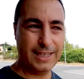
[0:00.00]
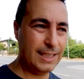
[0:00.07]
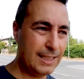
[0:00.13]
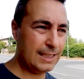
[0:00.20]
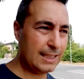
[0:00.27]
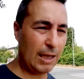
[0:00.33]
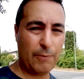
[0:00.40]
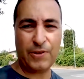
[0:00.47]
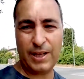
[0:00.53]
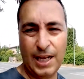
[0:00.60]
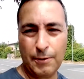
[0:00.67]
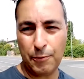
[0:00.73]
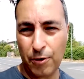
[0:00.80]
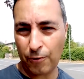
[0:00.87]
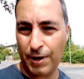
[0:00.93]
it's something that
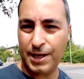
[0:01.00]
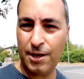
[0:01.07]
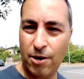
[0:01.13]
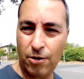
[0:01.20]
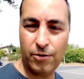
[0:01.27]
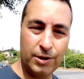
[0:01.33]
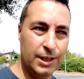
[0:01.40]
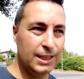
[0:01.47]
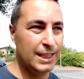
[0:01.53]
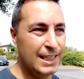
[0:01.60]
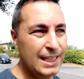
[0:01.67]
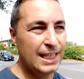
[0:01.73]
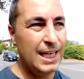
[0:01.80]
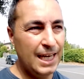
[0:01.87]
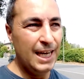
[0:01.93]
we already know.
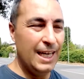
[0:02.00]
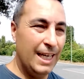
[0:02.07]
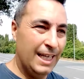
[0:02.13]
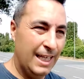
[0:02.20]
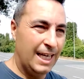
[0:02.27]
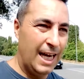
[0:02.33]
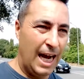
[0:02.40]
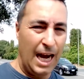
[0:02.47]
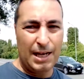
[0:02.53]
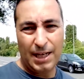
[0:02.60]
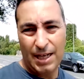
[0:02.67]
I'm